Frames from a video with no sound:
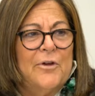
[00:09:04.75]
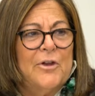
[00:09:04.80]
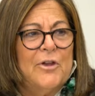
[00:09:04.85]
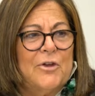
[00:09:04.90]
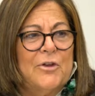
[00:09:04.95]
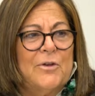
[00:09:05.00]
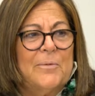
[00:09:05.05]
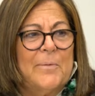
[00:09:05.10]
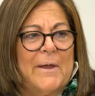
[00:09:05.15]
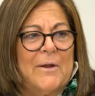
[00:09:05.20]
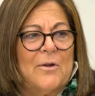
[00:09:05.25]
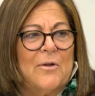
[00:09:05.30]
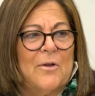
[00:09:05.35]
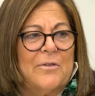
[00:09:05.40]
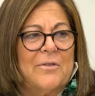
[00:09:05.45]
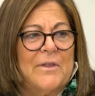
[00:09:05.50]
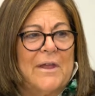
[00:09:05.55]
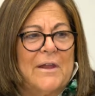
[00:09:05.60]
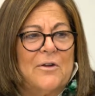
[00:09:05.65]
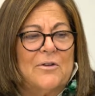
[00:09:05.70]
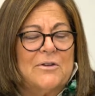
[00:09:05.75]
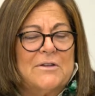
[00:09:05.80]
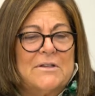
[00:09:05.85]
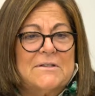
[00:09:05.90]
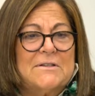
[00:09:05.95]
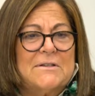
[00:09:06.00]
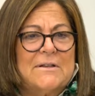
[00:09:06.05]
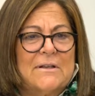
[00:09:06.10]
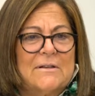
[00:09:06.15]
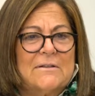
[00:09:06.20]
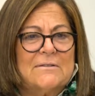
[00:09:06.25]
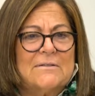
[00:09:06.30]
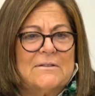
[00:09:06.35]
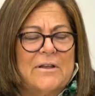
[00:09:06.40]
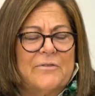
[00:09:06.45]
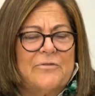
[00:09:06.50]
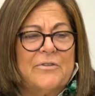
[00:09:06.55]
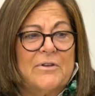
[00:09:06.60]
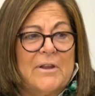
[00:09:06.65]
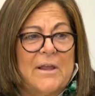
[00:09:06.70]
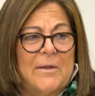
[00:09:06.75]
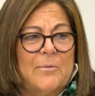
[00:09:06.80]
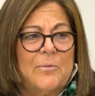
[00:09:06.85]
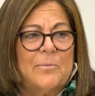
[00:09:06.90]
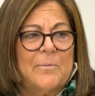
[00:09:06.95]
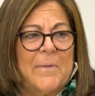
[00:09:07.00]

good about all that artistic stuff, and